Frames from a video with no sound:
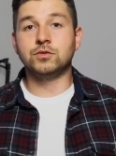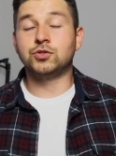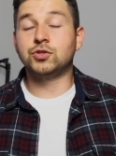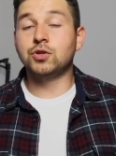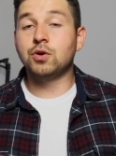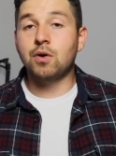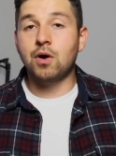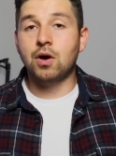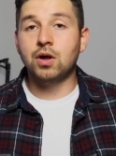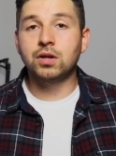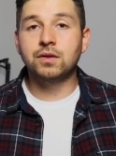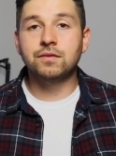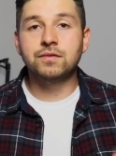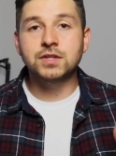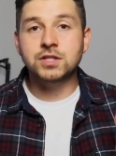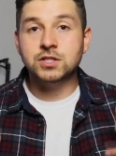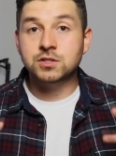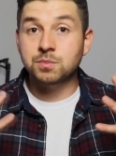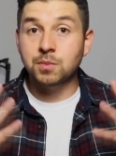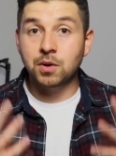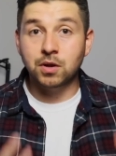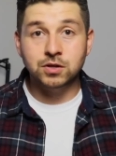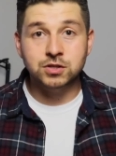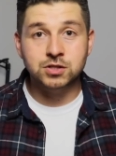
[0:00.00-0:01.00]
So all of these
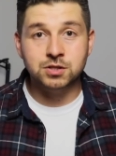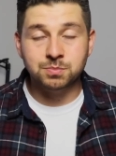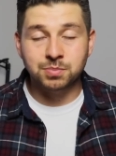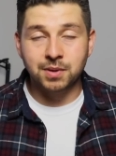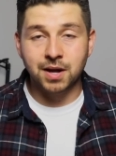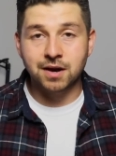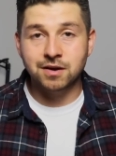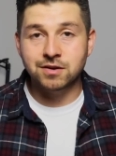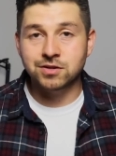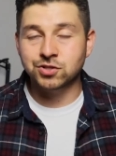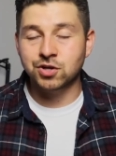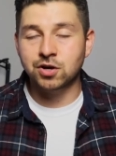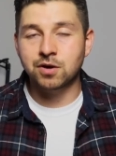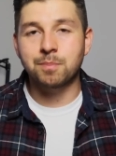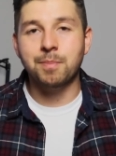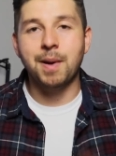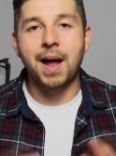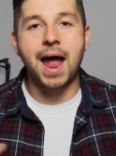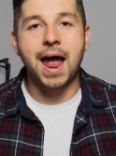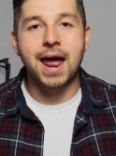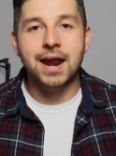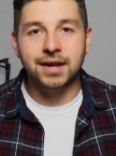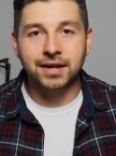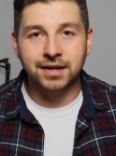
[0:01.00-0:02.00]
smaller suppliers are
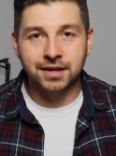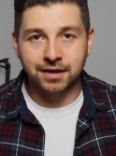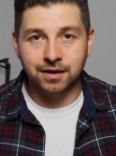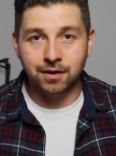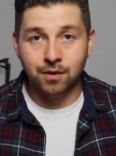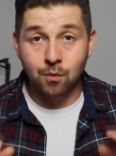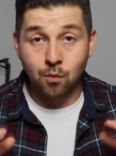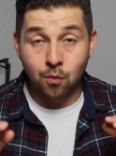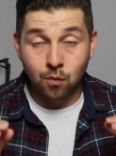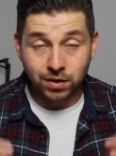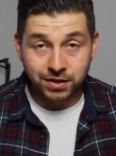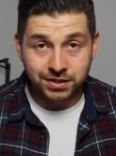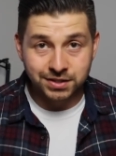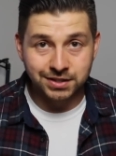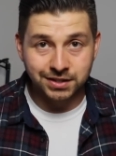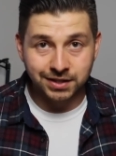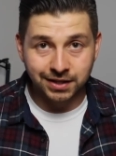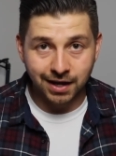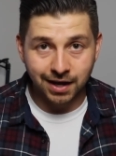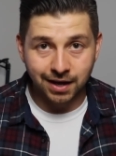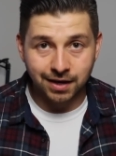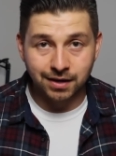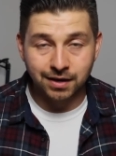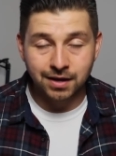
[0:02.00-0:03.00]
panicking once
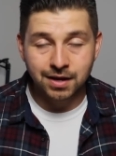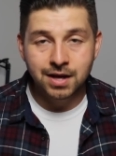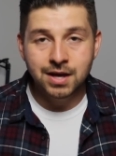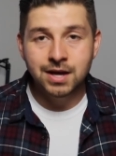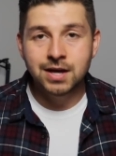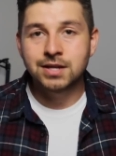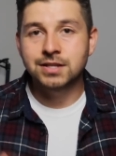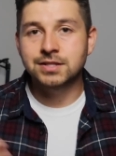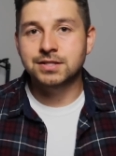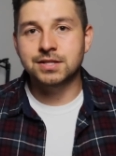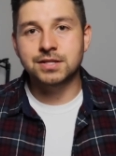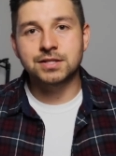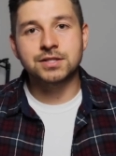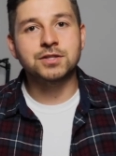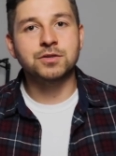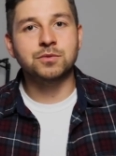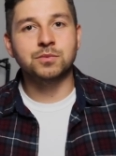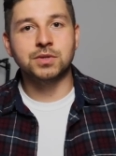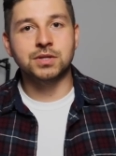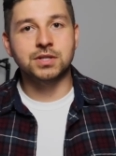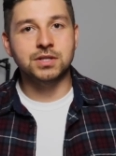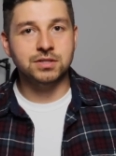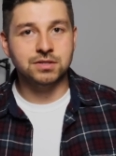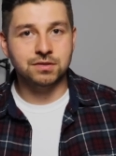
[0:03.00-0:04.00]
again since the
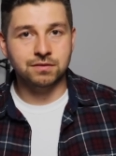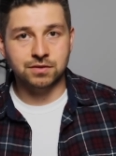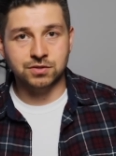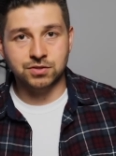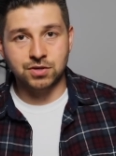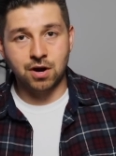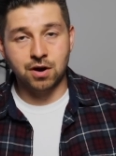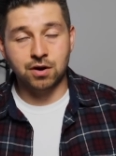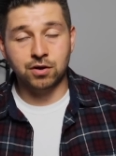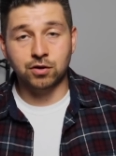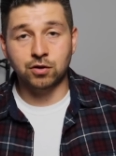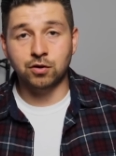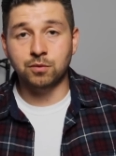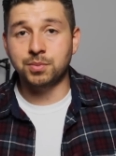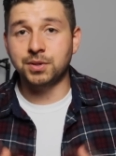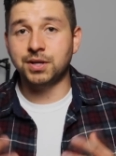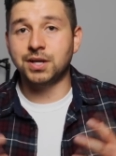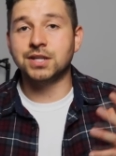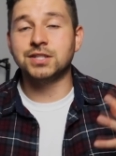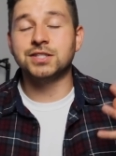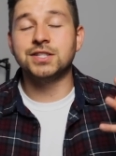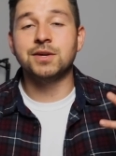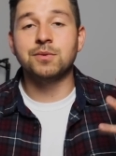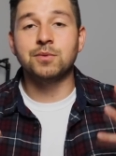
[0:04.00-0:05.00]
release of this article
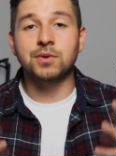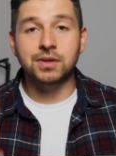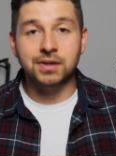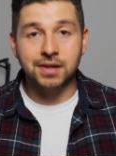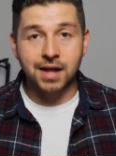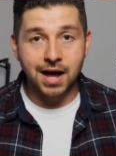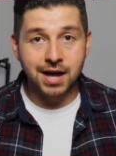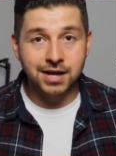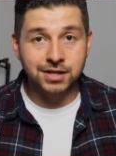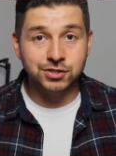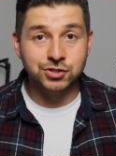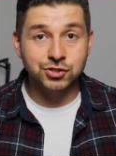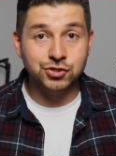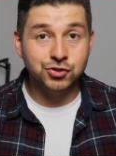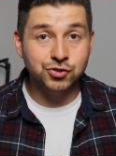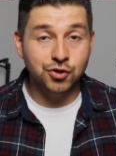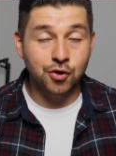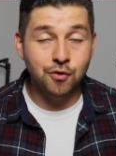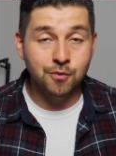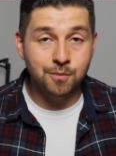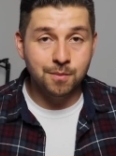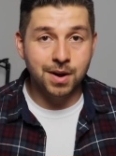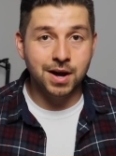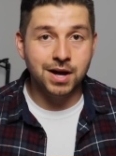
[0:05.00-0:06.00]
because they rely
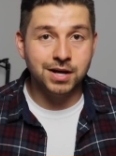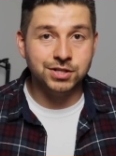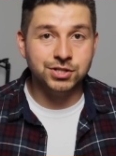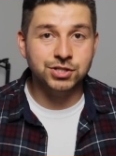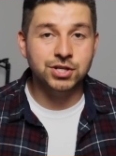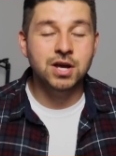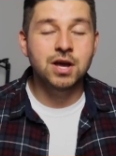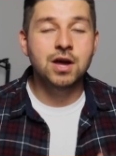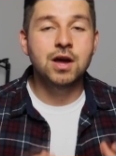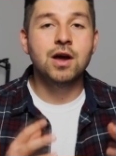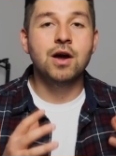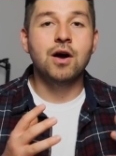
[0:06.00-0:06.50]
so much